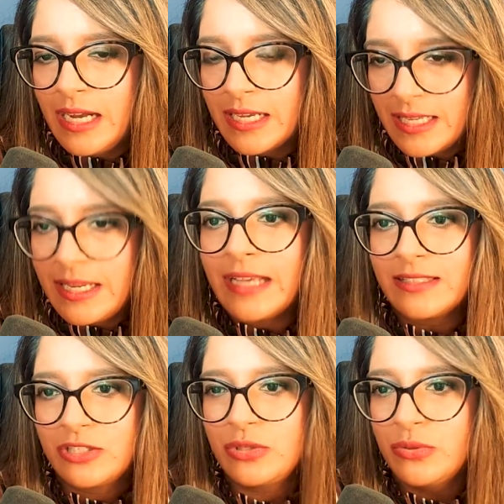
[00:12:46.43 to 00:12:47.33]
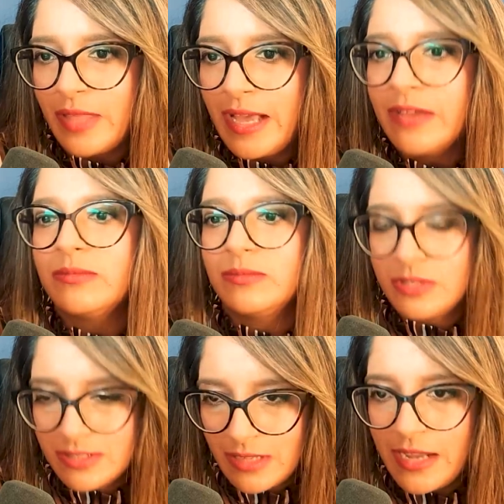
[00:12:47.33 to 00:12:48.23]
connects to that
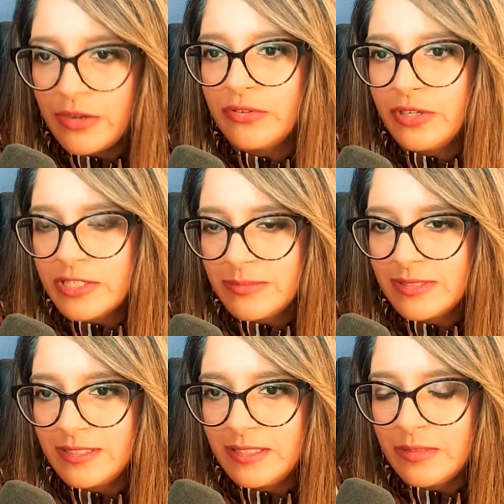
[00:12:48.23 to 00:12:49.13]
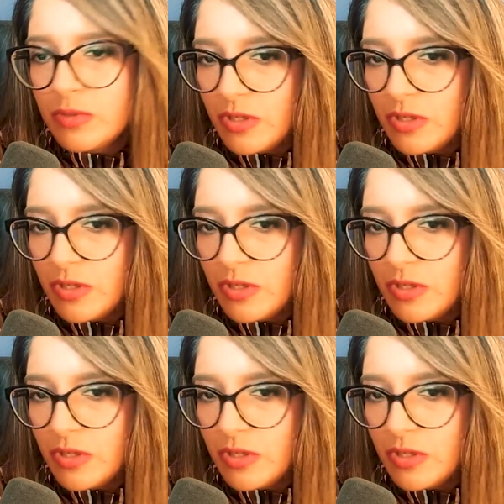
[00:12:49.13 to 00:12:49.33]
desire for intimacy.